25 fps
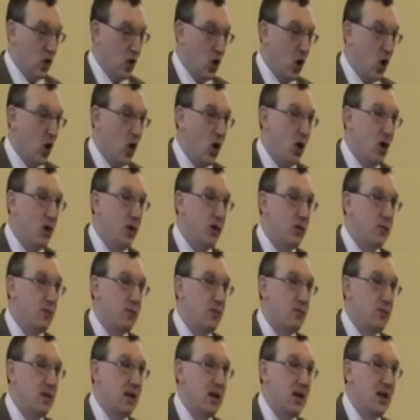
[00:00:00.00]

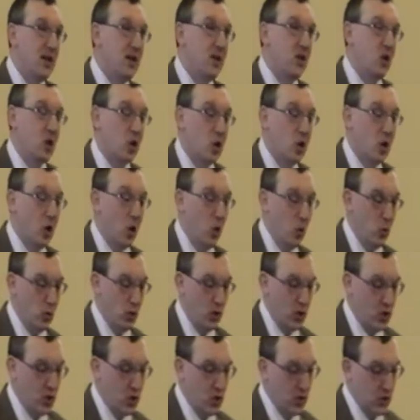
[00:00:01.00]
God made
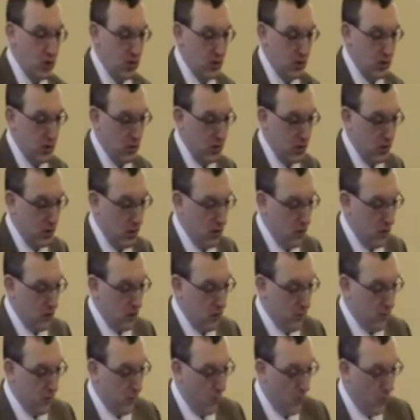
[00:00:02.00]
coats
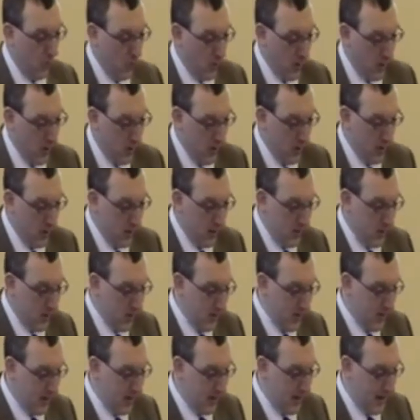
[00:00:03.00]

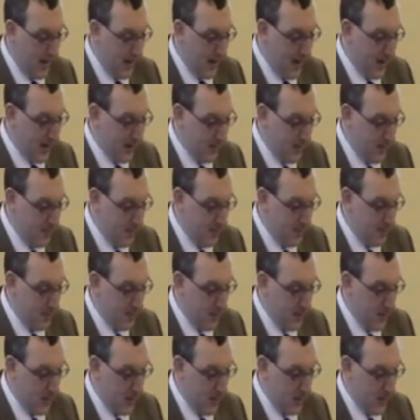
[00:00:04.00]
for
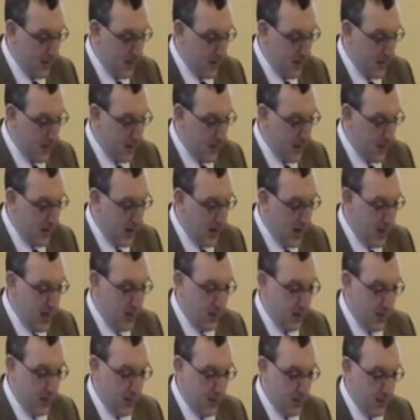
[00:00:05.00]
Adam and
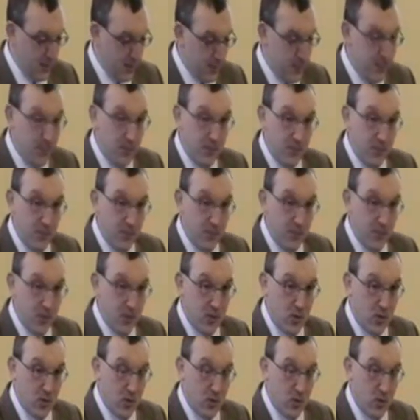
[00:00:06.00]
Eve,
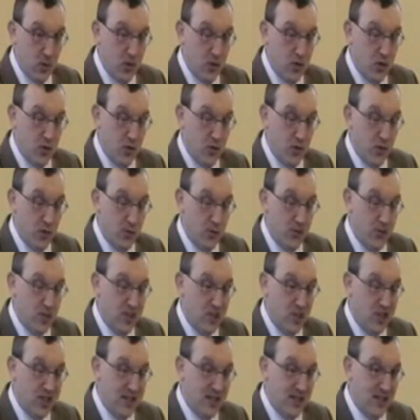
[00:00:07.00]
coats from the
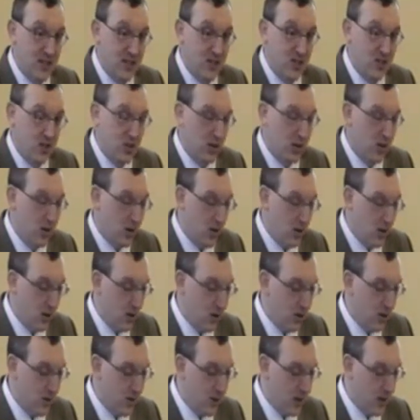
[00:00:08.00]
skins
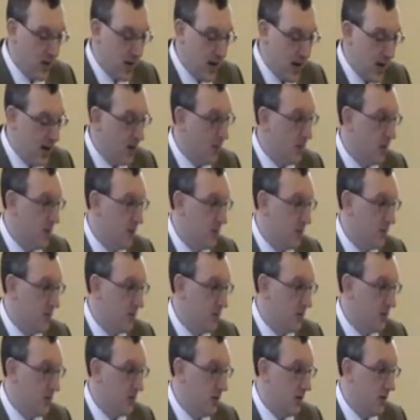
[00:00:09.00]
of
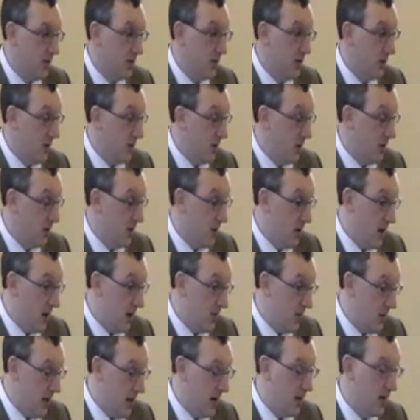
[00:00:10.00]
animals.
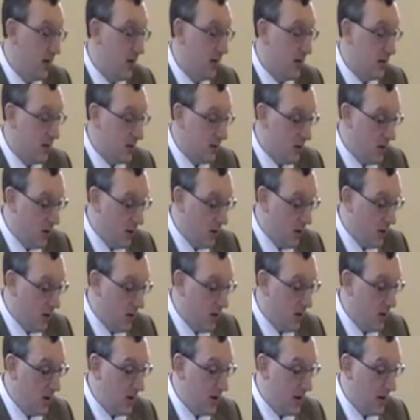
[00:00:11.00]
That meant that
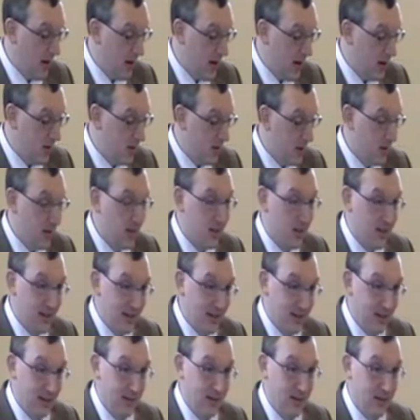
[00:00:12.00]
God had to
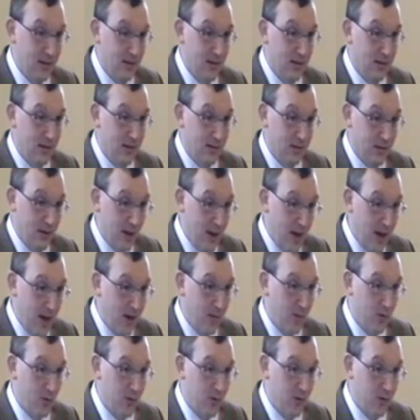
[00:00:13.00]
kill the
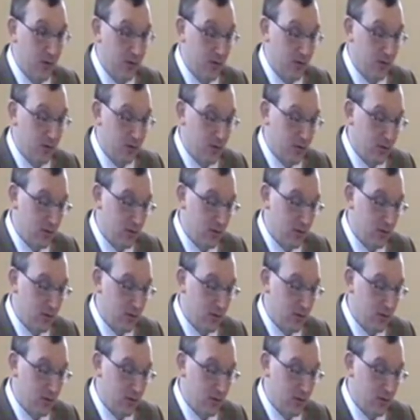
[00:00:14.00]
animals.